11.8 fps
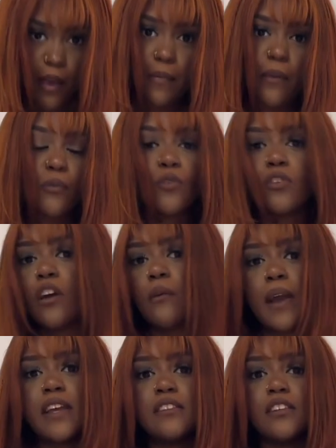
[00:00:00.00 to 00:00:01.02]
bit more
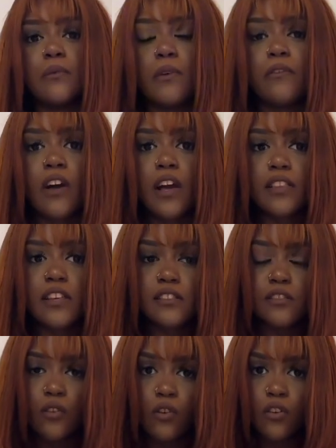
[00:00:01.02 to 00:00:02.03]
low-waisted with like this
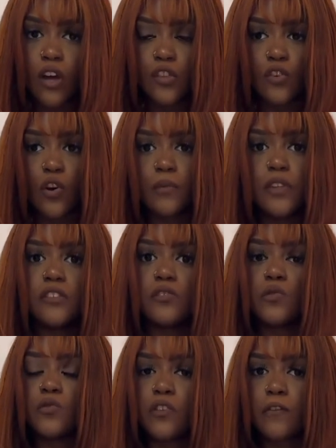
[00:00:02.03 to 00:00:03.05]
long line top. This is
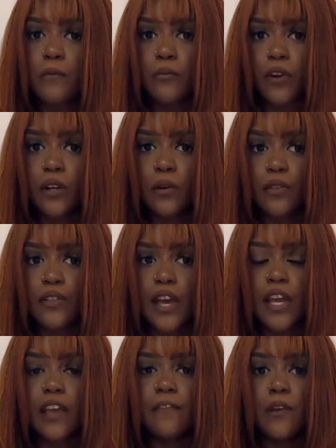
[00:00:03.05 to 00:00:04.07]
also from
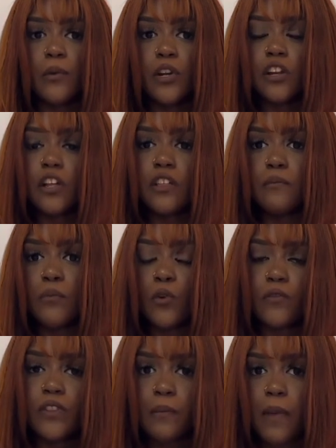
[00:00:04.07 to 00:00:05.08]
prettylittlething. If you want to know more
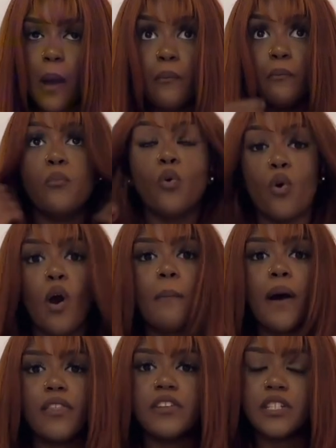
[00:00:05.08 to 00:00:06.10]
of the more
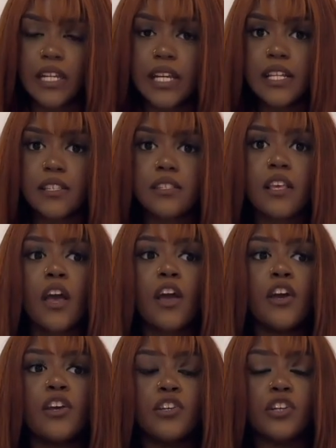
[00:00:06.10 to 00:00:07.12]
about the deets,
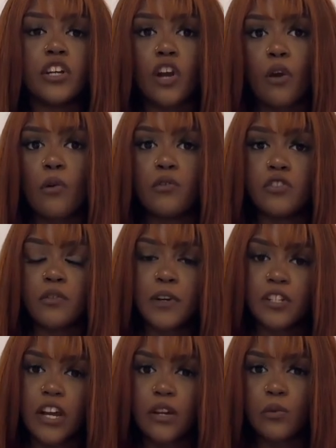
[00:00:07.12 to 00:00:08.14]
you can go on to my
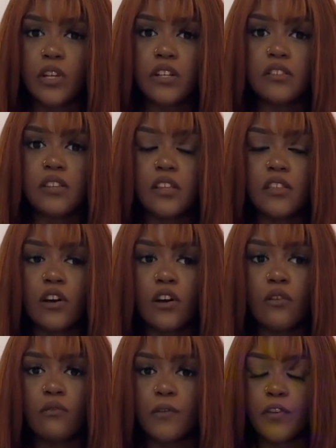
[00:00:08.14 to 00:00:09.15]
channel, you can see the
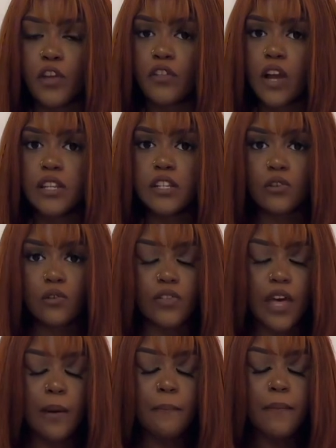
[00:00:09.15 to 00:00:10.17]
review that I did on
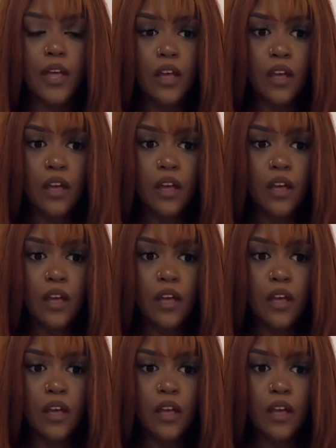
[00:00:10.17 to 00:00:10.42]
them.